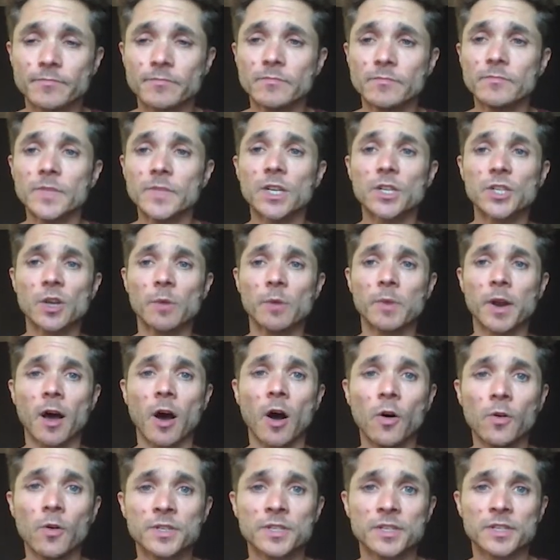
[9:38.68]
So I'm going to
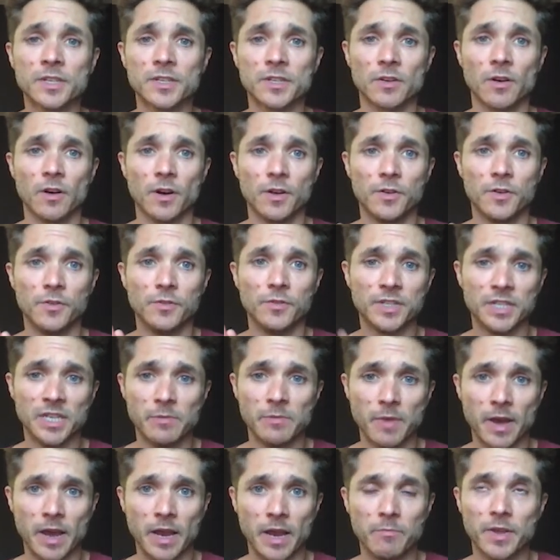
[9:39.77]
host this on New
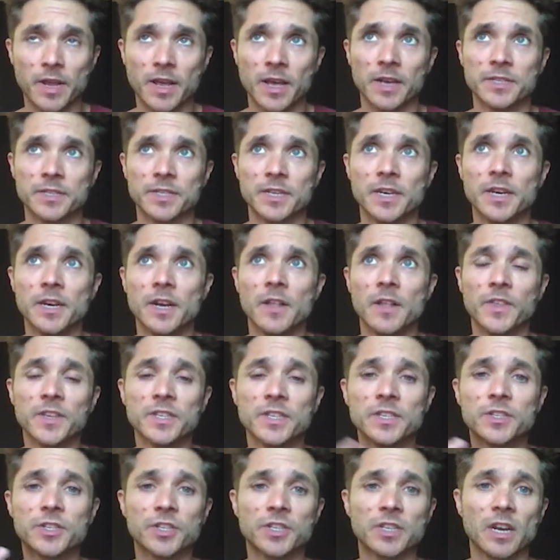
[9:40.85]
Teammate because This
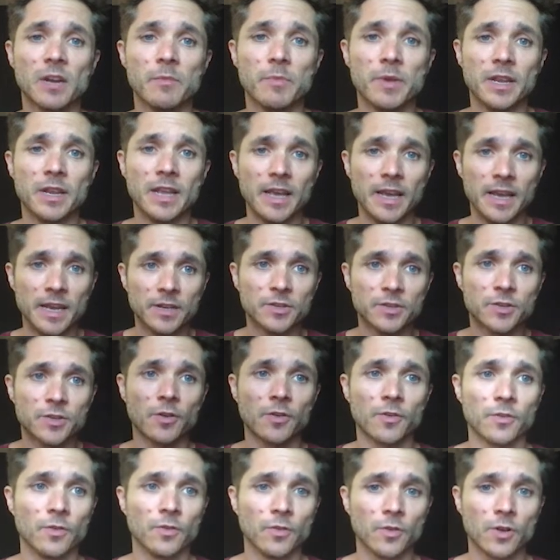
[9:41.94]
is just going to be an
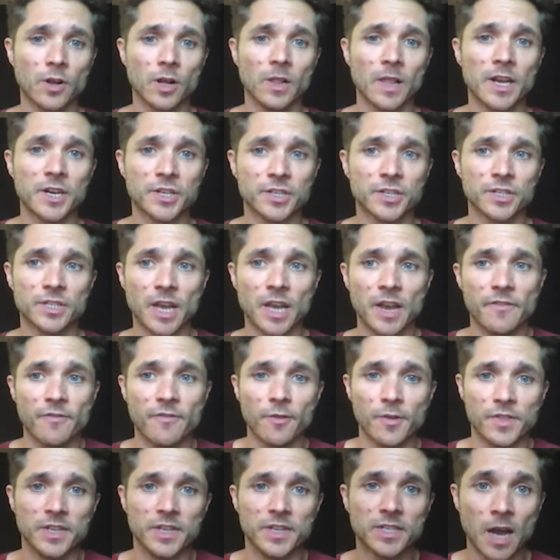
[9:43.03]
internal collection site for
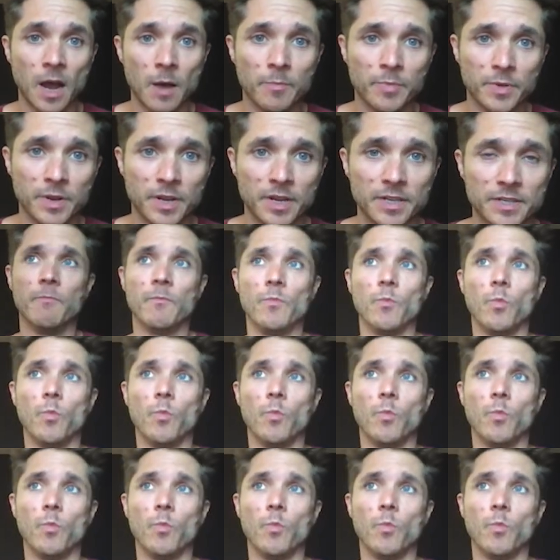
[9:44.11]
these companies.